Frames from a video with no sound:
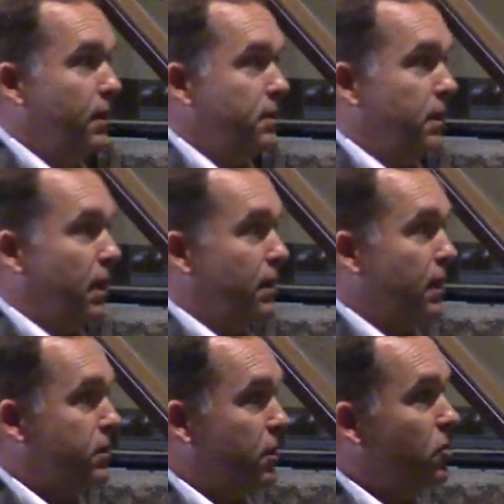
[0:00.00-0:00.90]
2
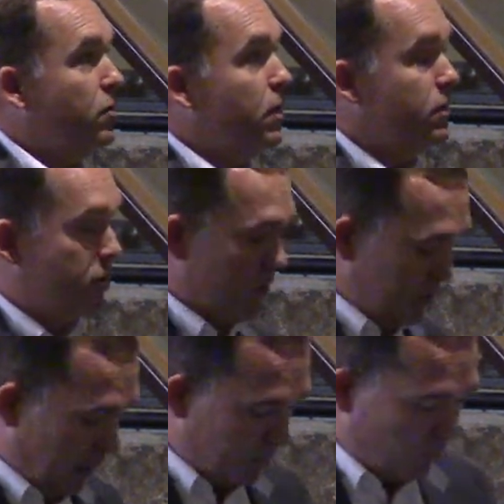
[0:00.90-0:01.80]
Thessalonians
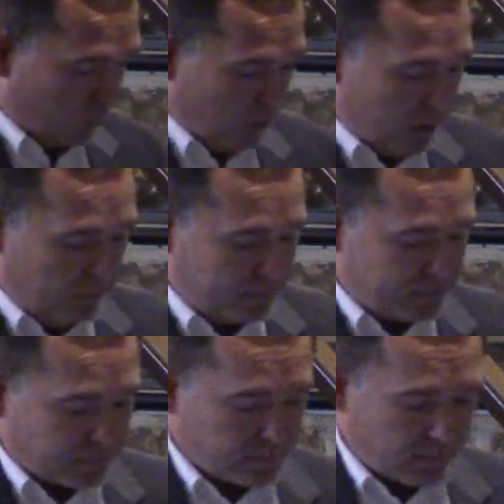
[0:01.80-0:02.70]
chapter 1,
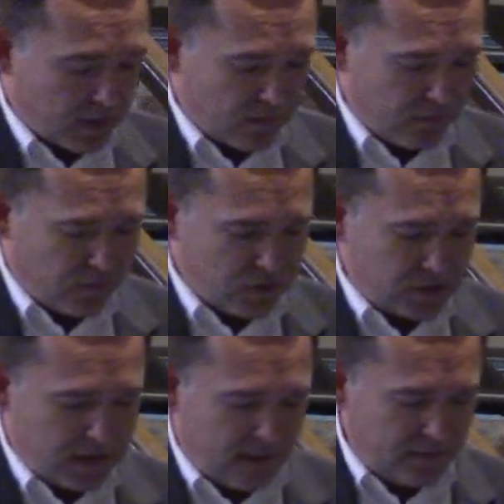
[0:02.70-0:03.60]
verse
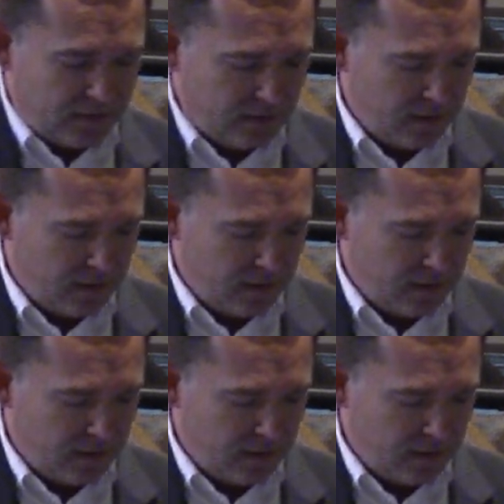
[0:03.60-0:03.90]
7